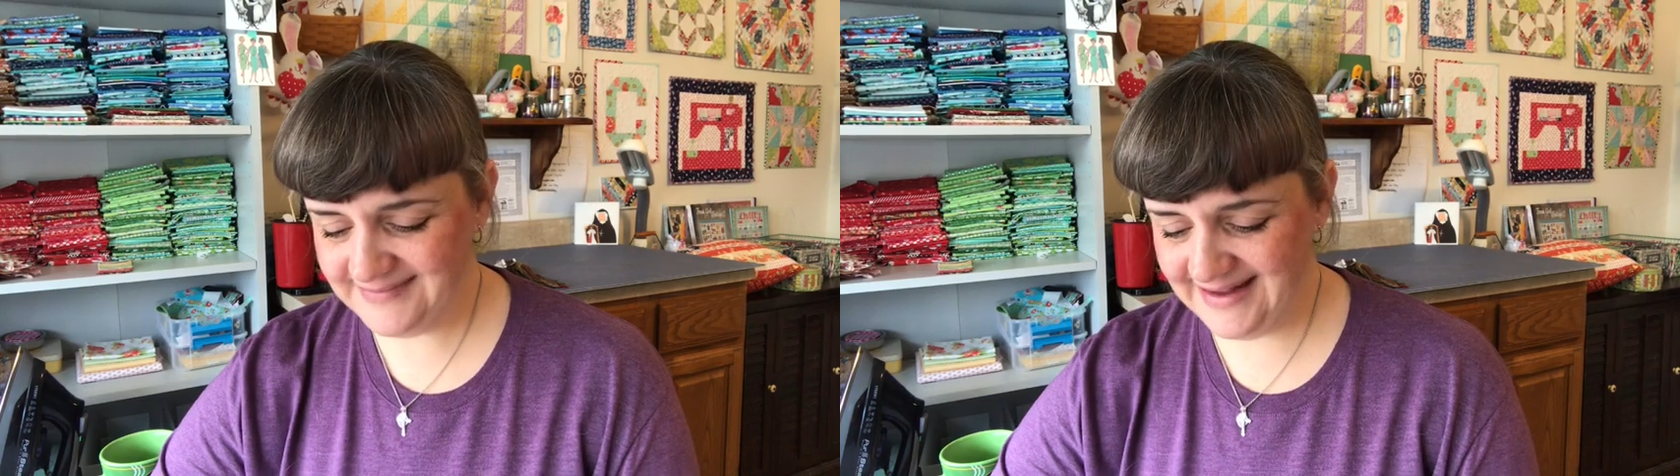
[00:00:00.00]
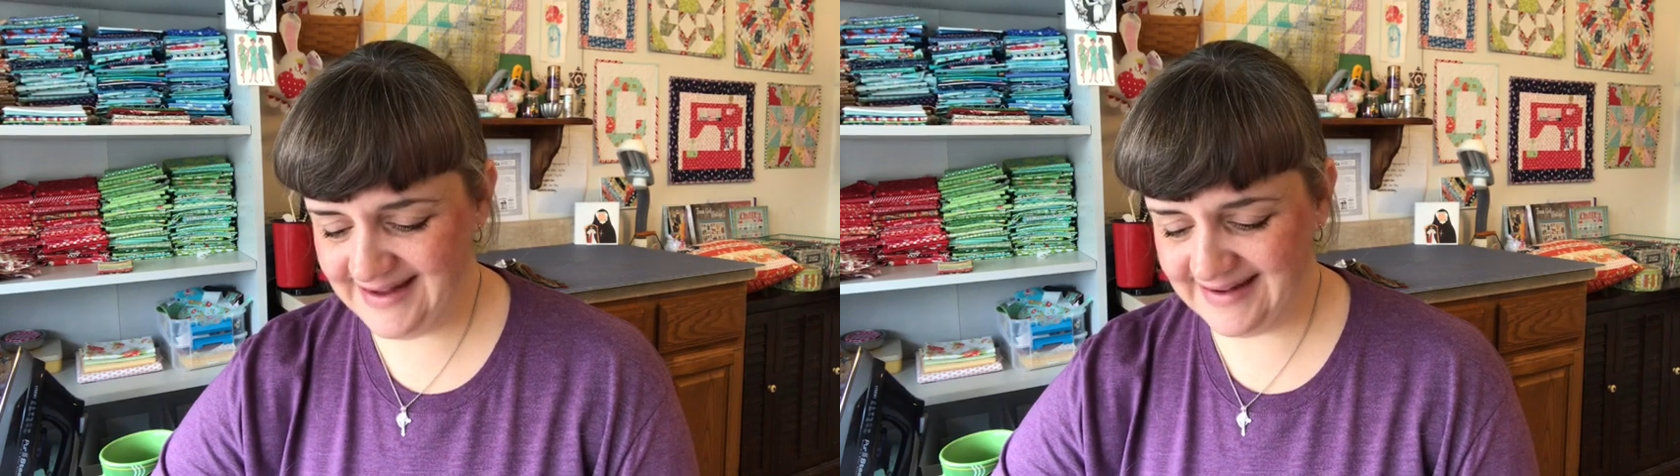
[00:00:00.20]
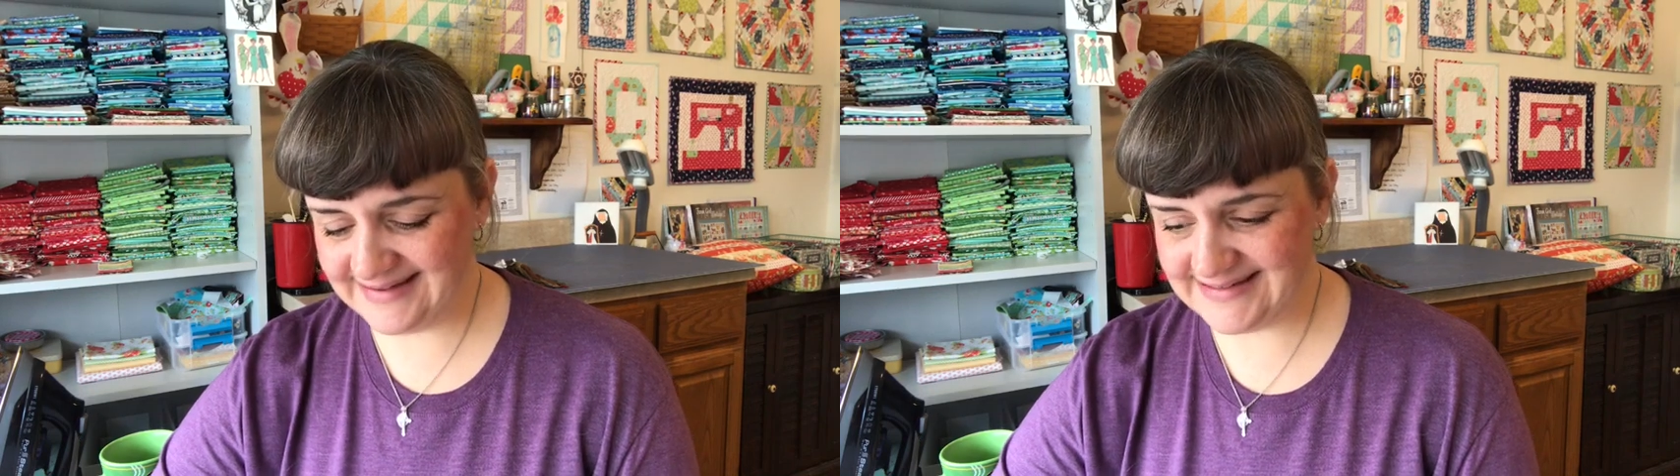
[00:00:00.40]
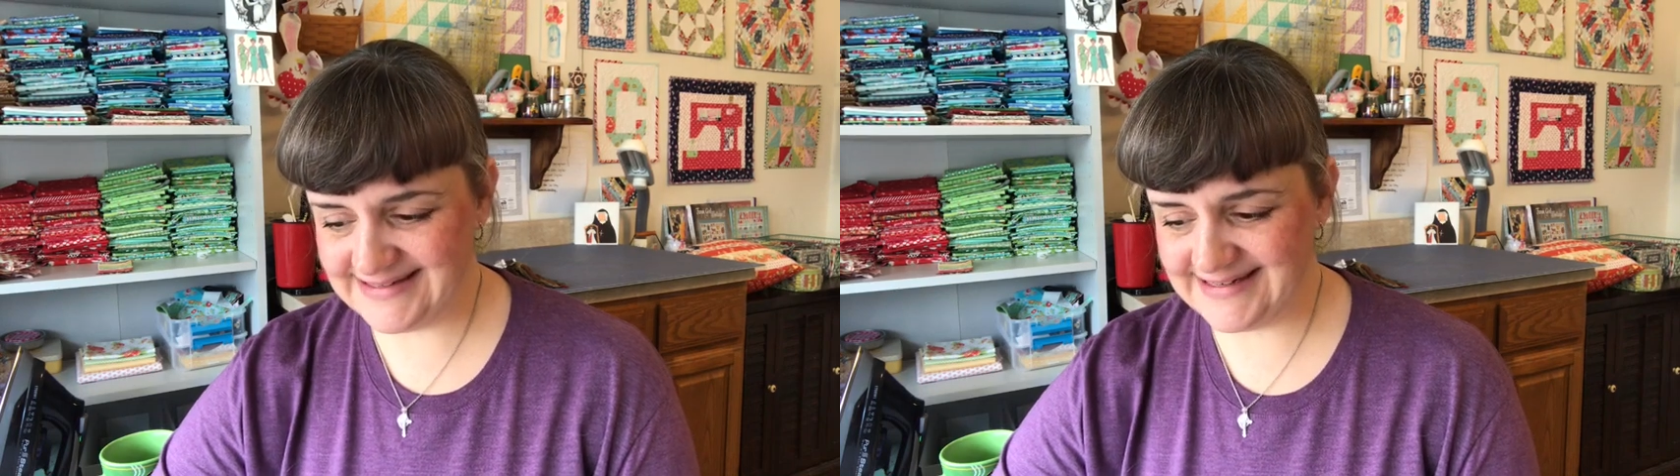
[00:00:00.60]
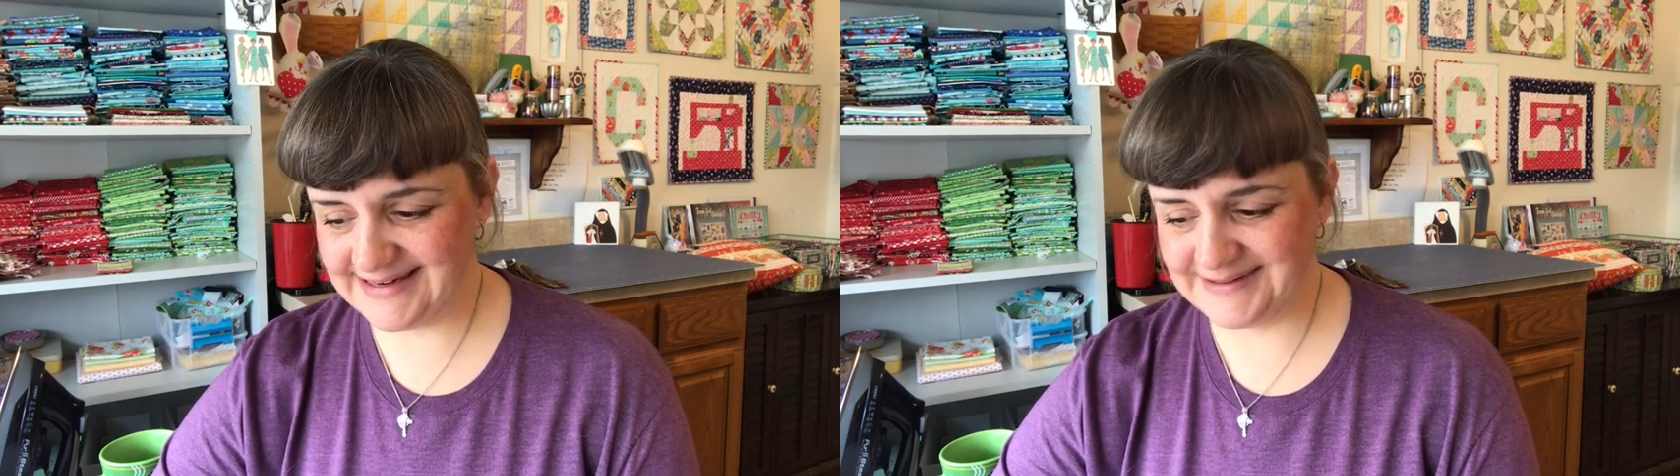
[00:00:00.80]

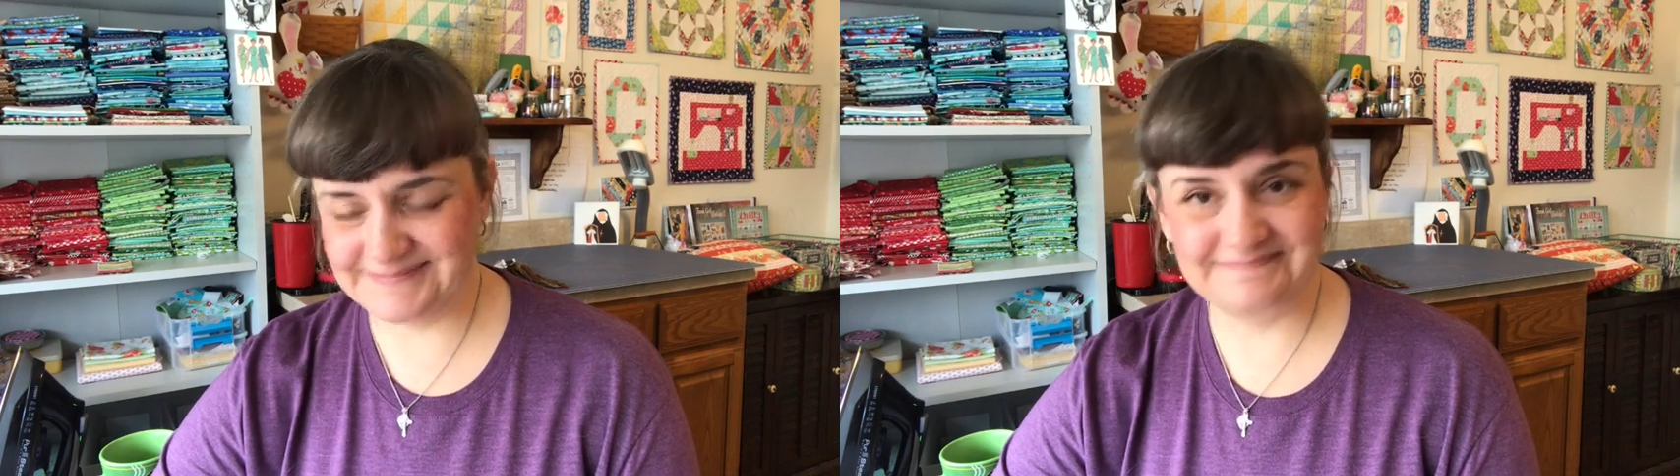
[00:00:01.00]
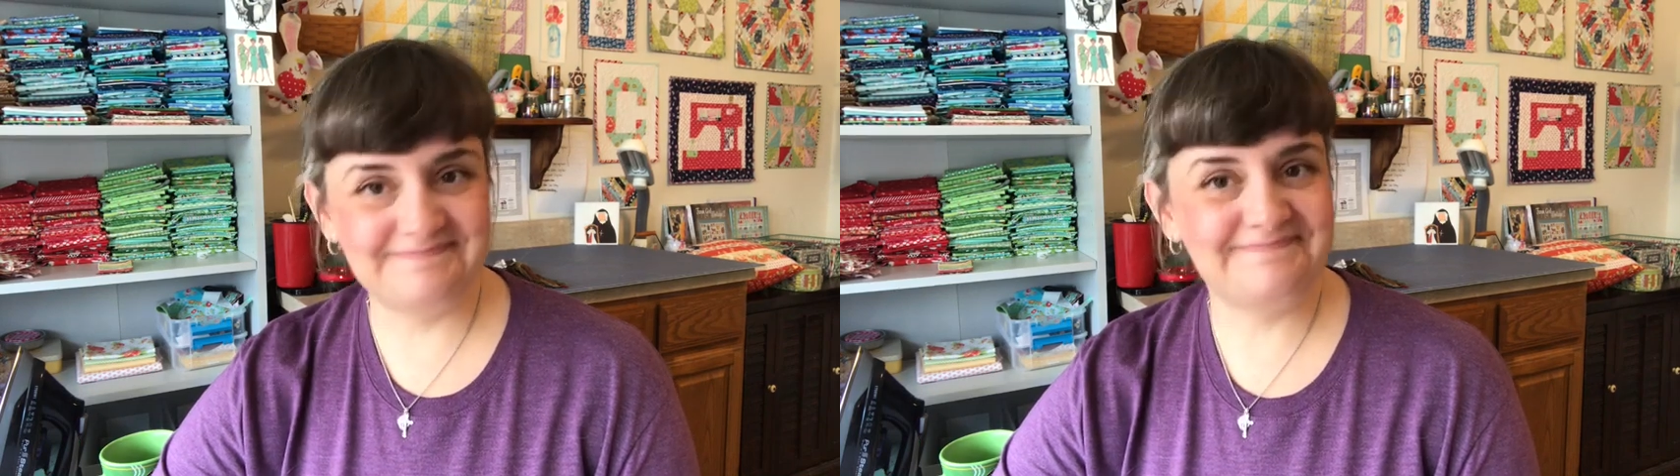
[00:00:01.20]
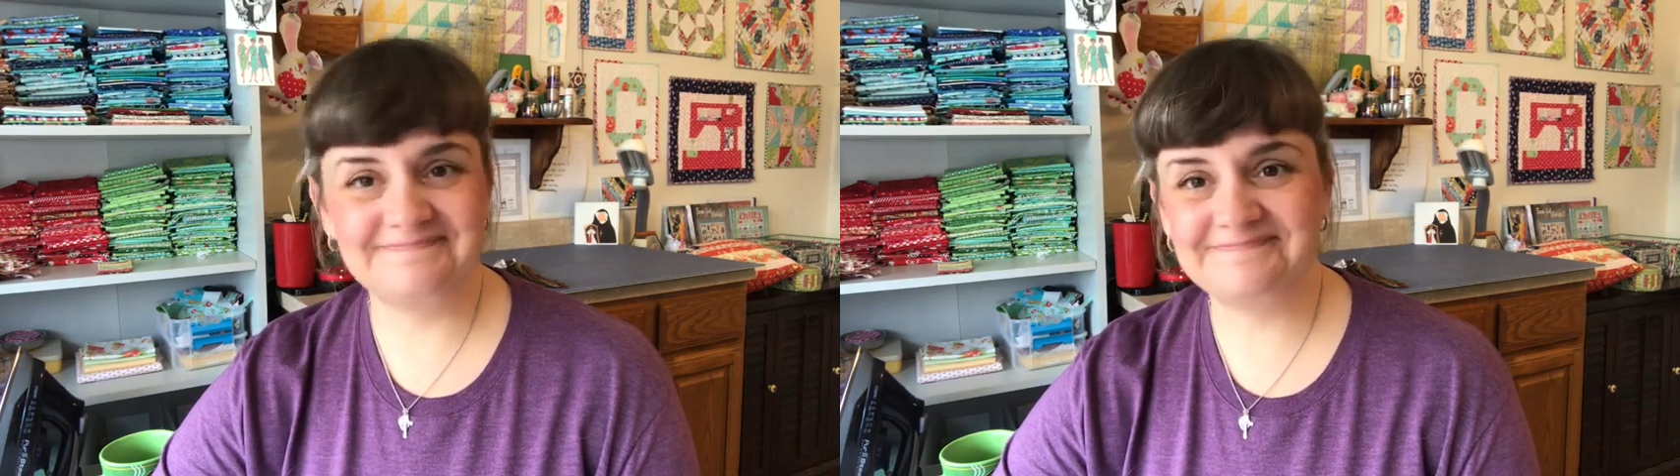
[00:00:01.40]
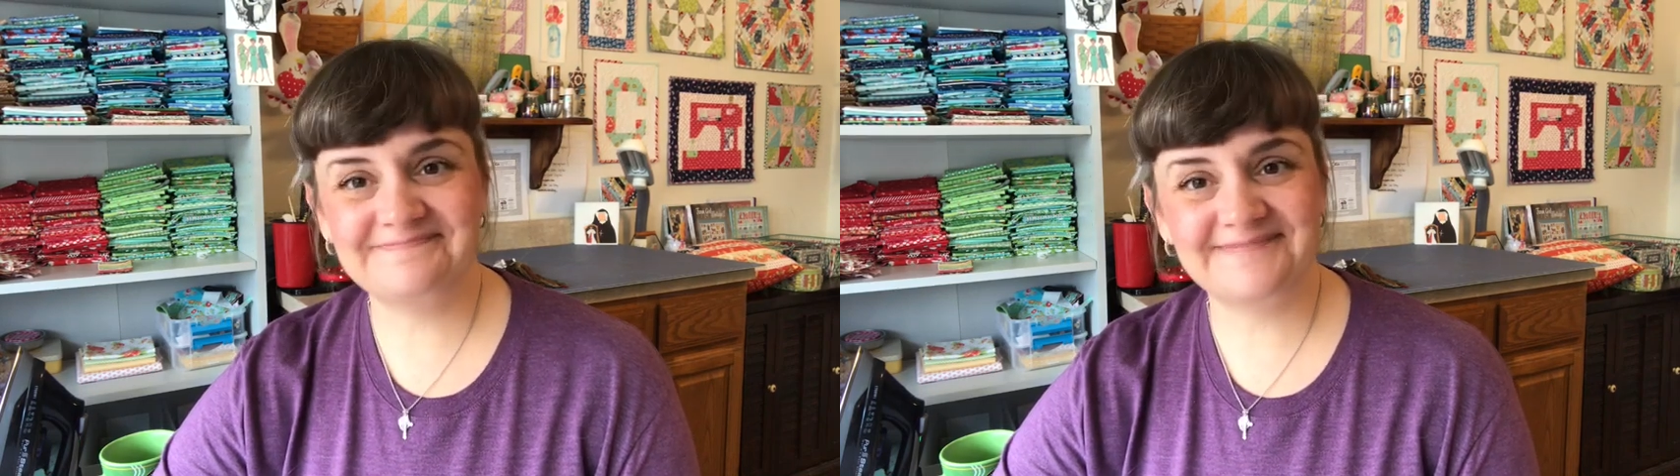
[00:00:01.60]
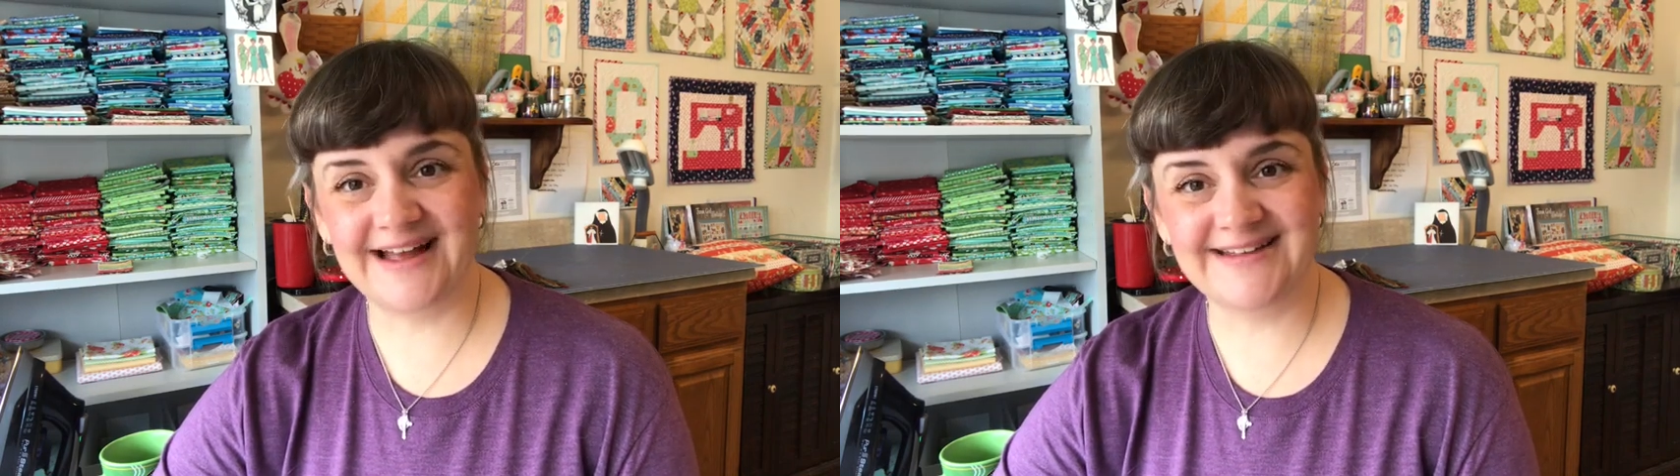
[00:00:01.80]
And
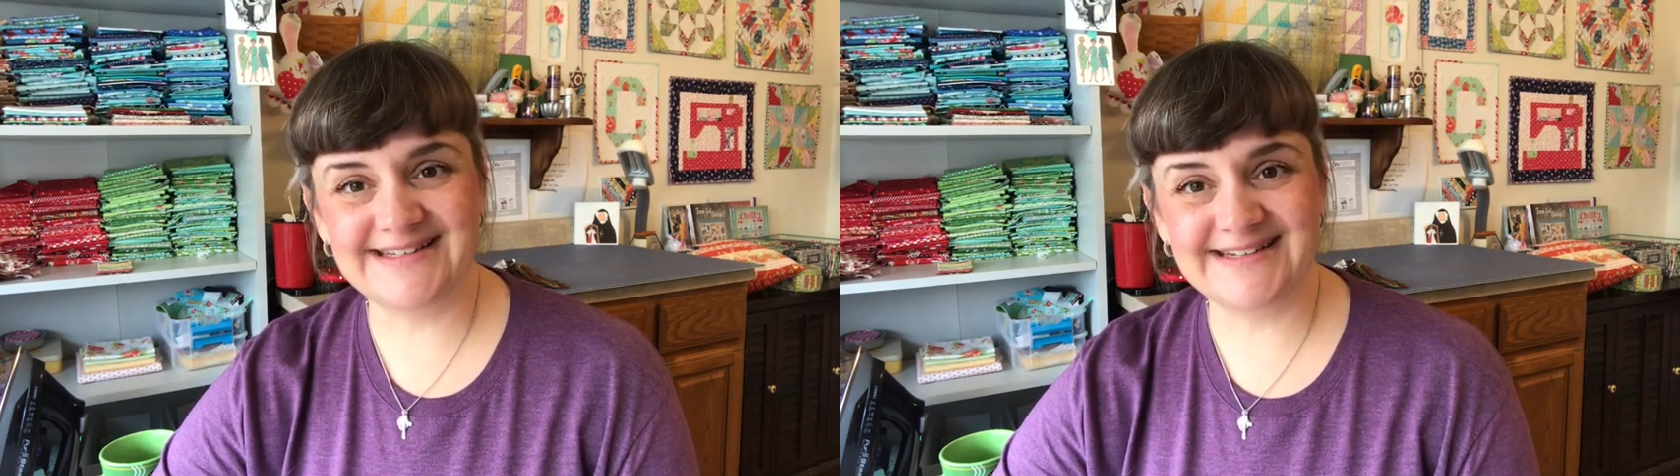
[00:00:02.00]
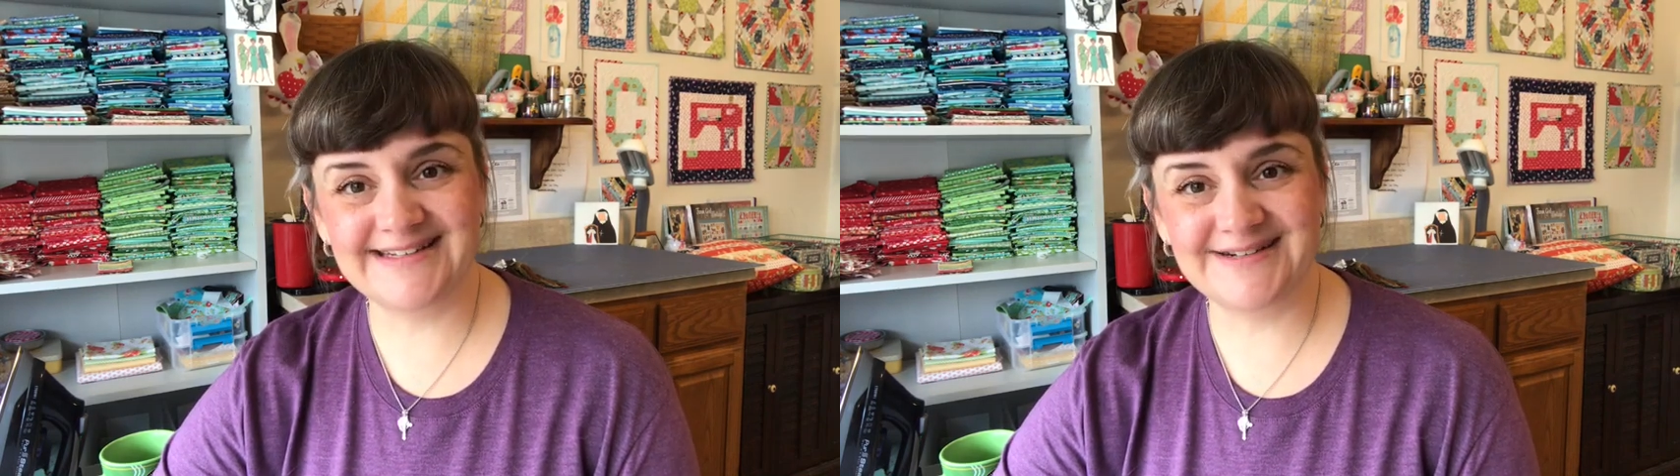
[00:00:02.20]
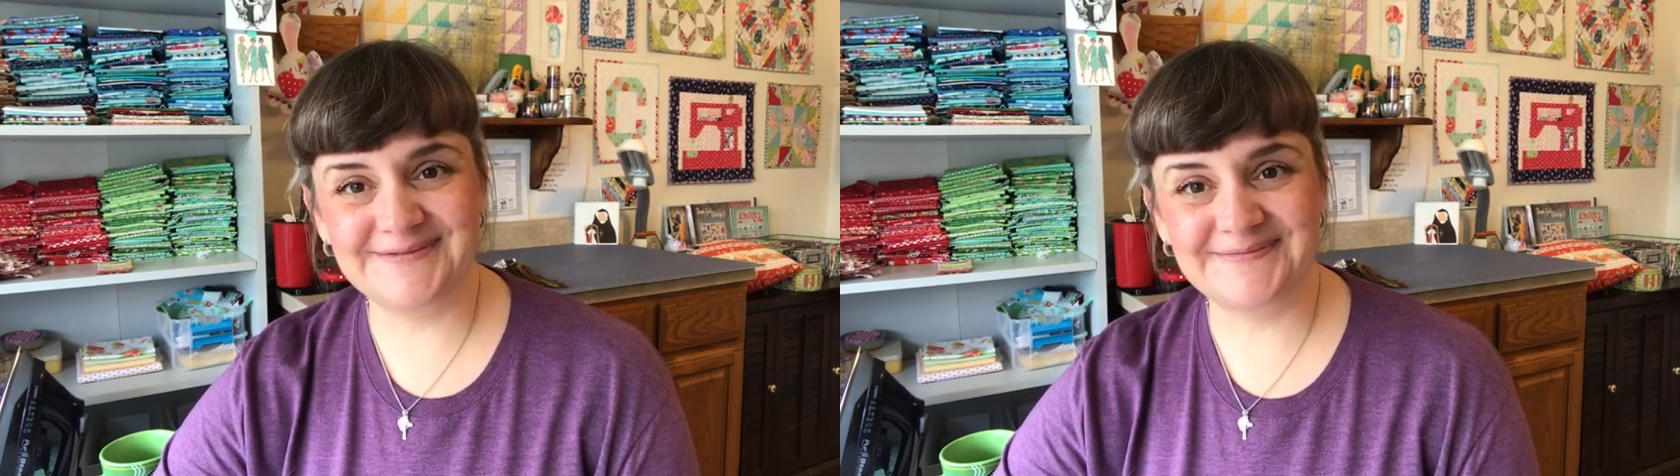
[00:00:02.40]
I'll see you soon.